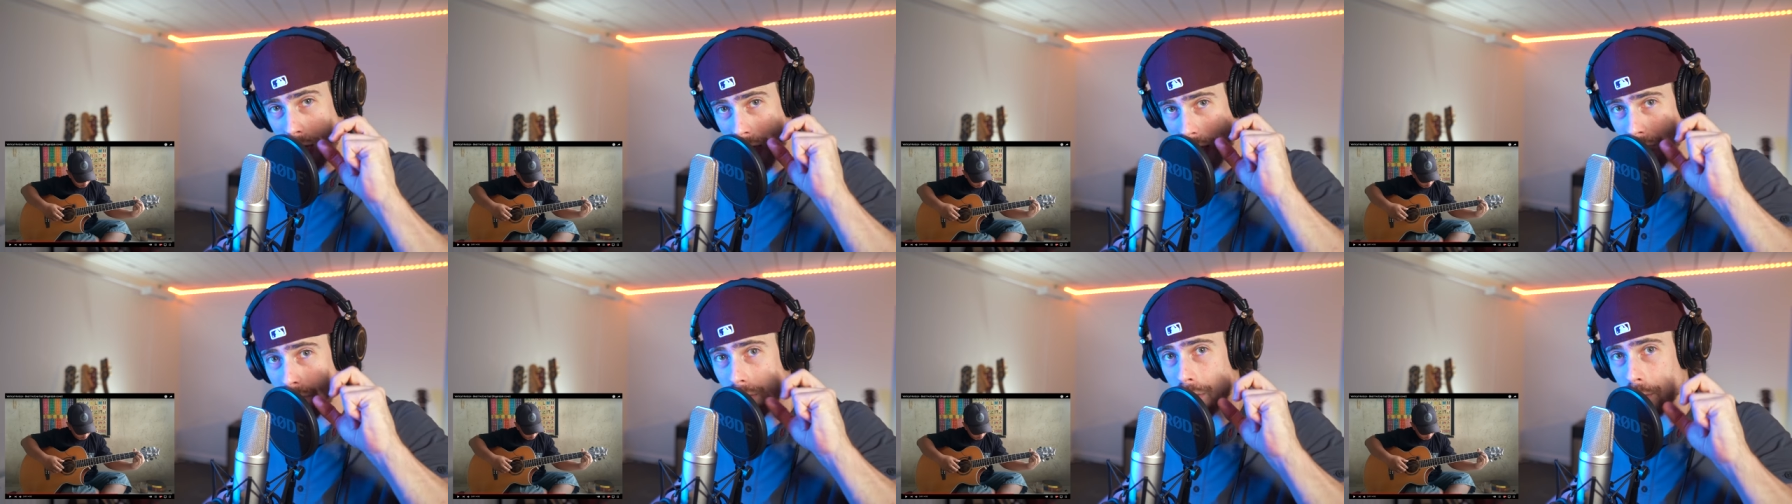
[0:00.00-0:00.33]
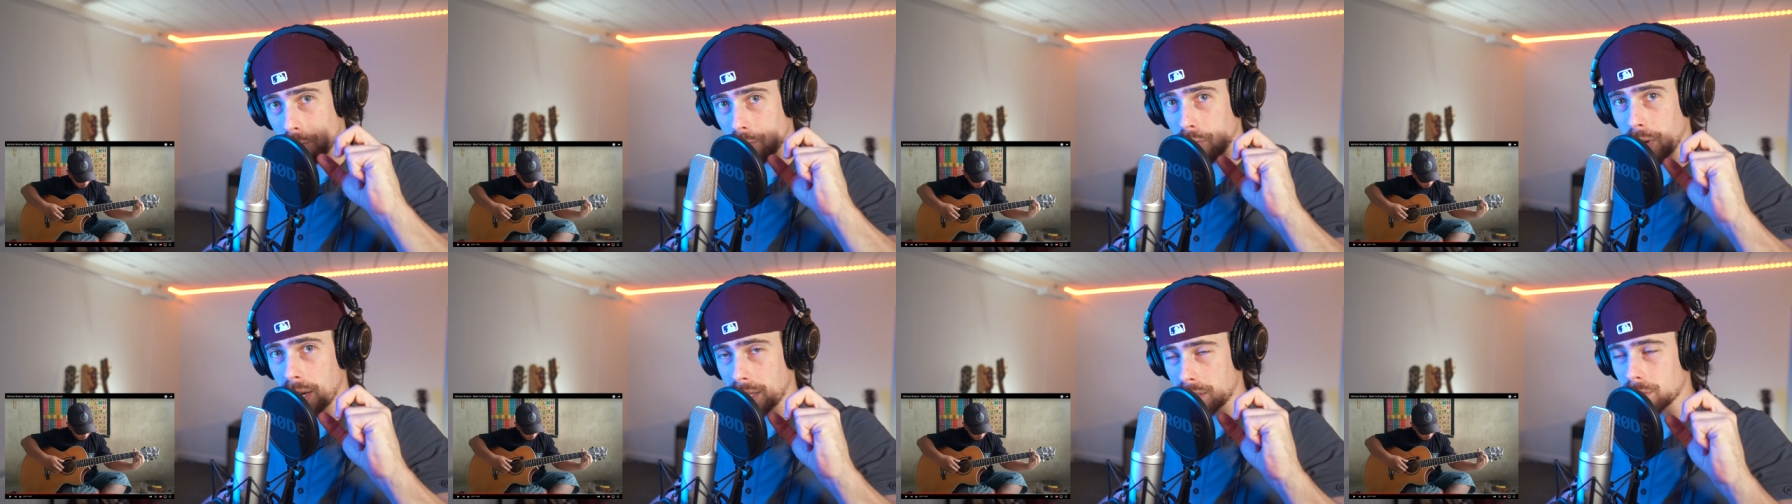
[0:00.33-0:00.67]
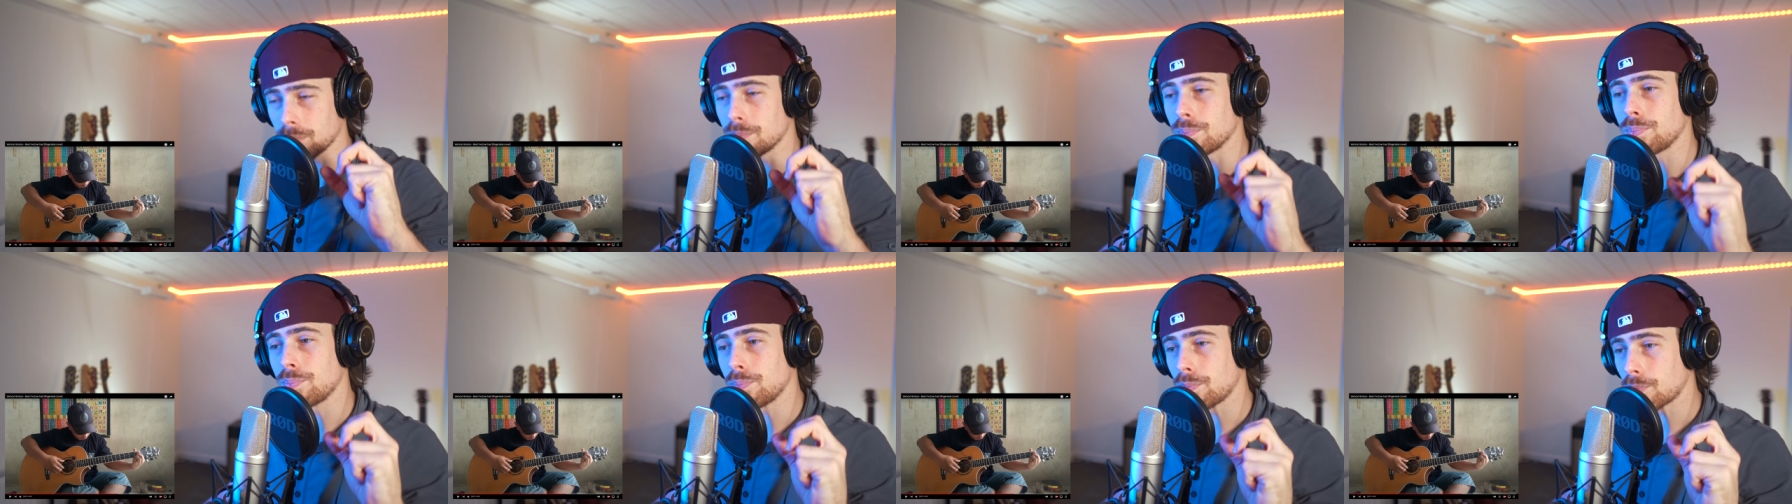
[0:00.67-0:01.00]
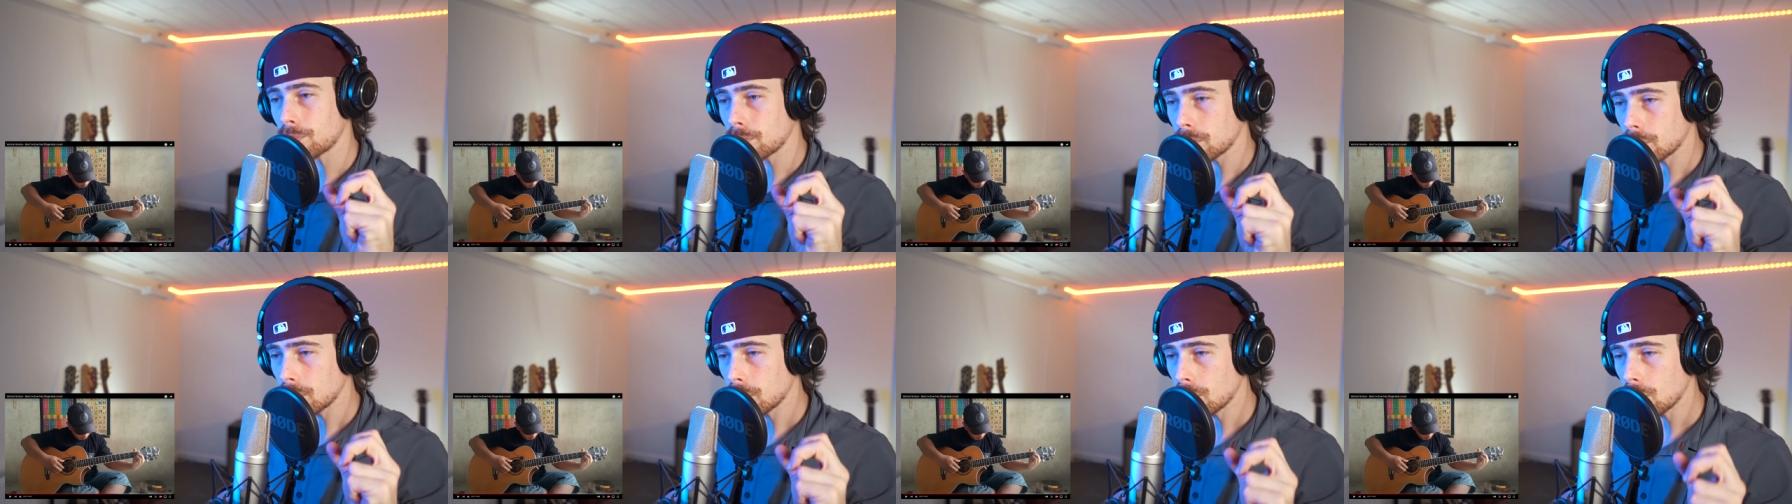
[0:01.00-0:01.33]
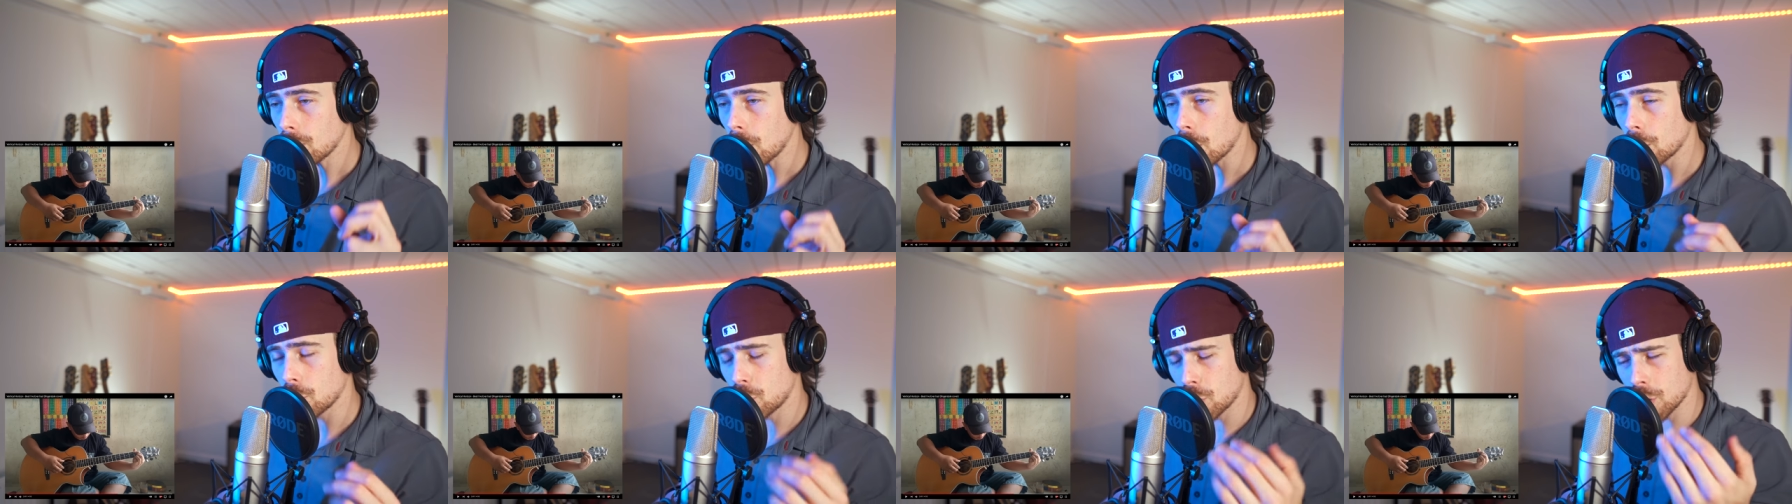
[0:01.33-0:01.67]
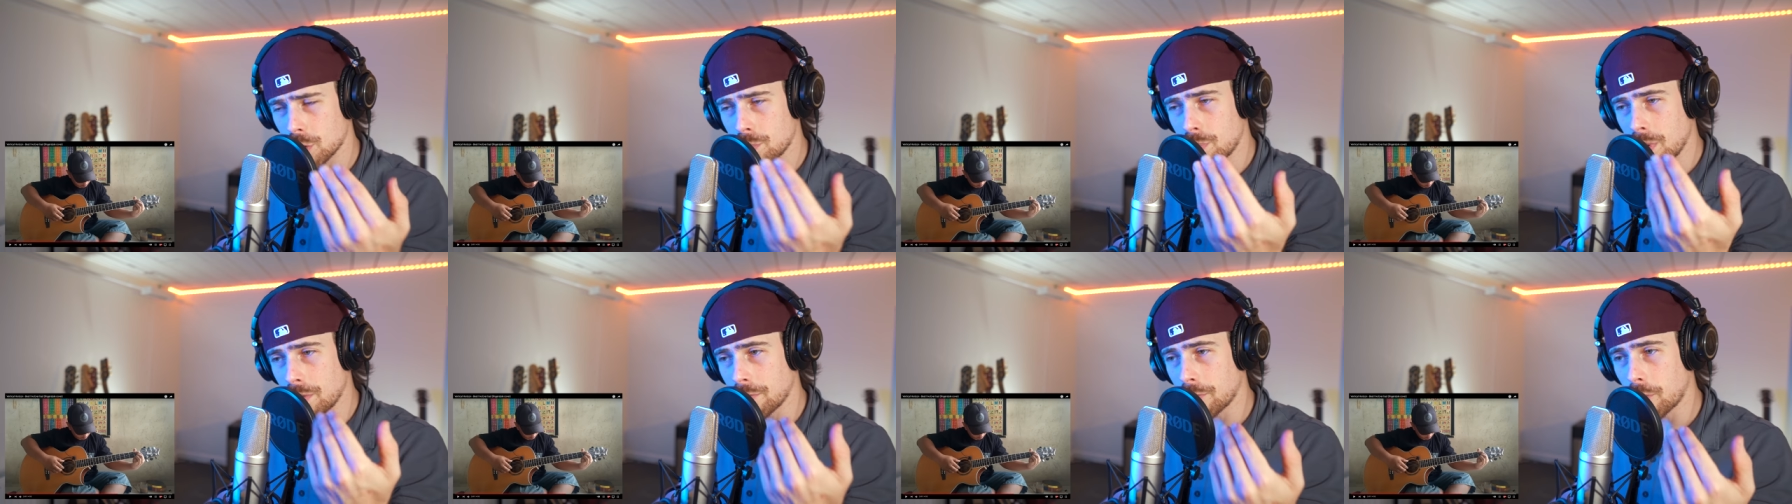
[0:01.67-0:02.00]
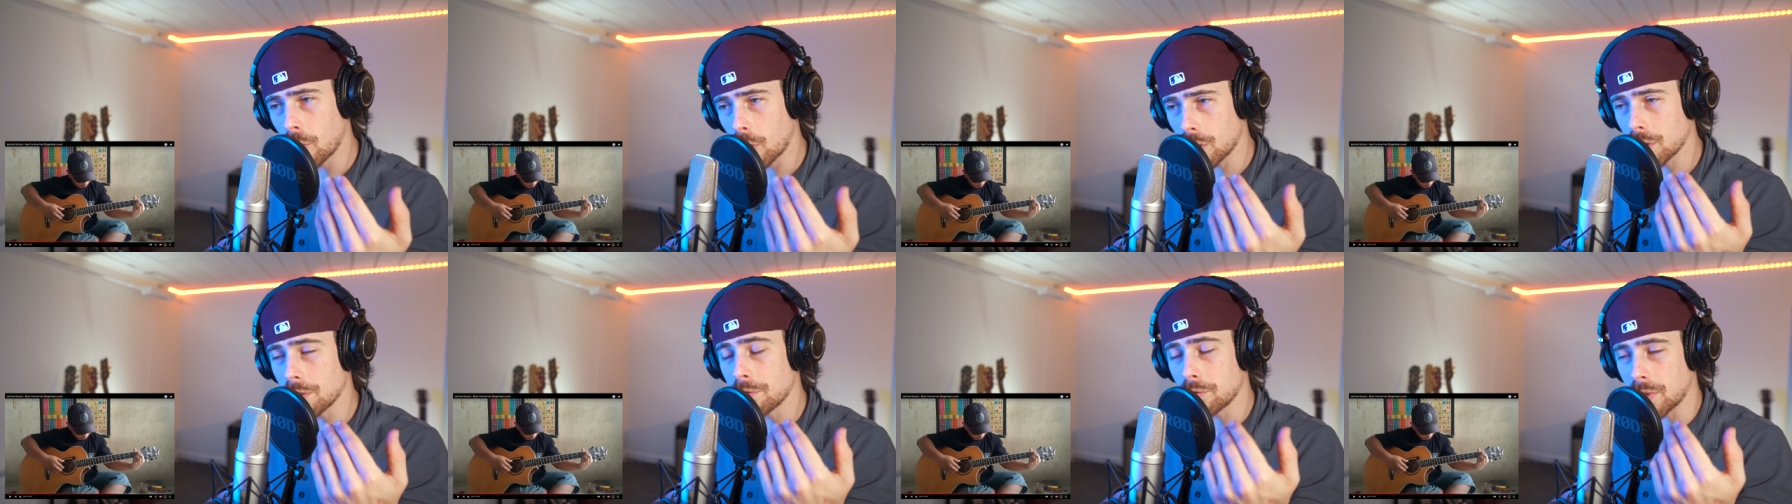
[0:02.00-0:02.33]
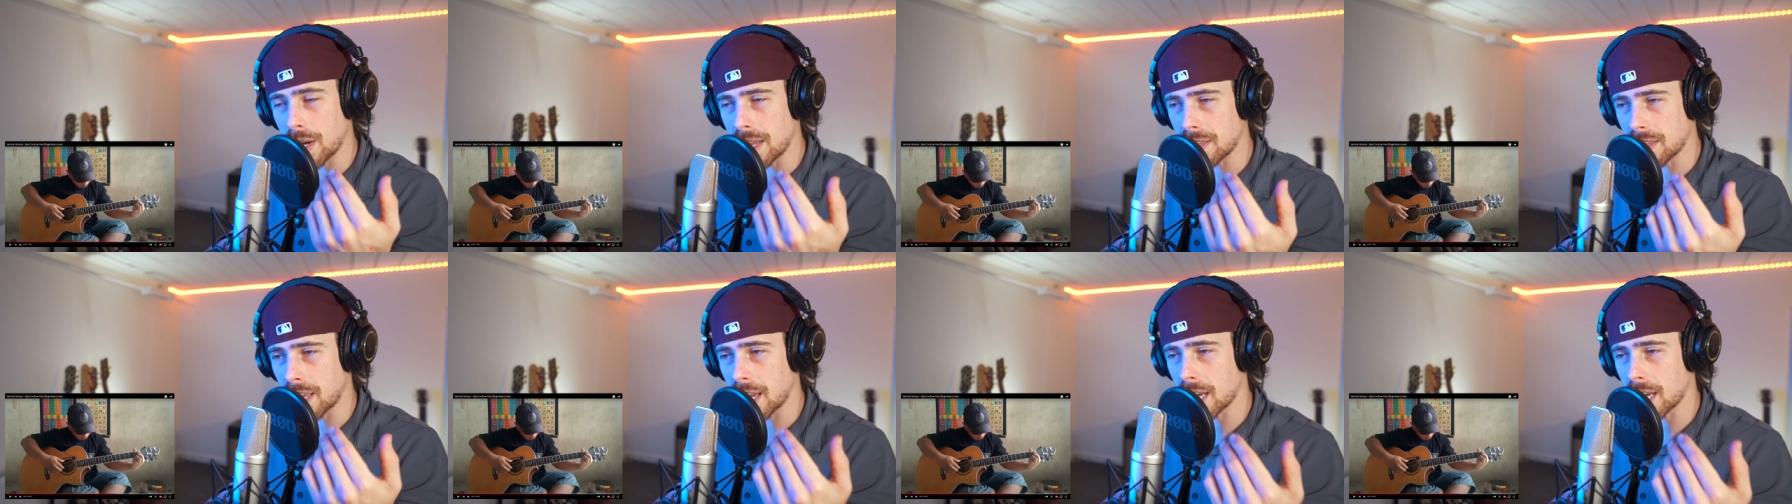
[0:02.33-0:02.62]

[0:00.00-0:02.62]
in the fret just before the fret